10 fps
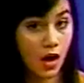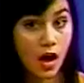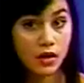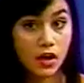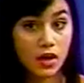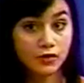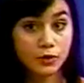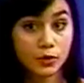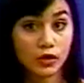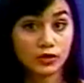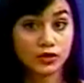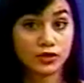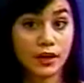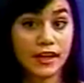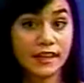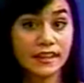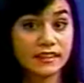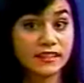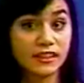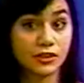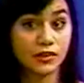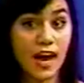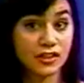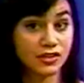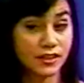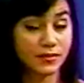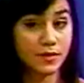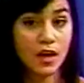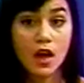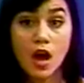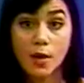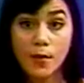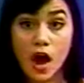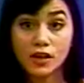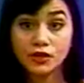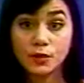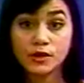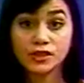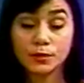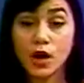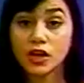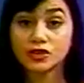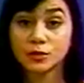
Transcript: uncomfortable during this interaction. Upon Newman's departure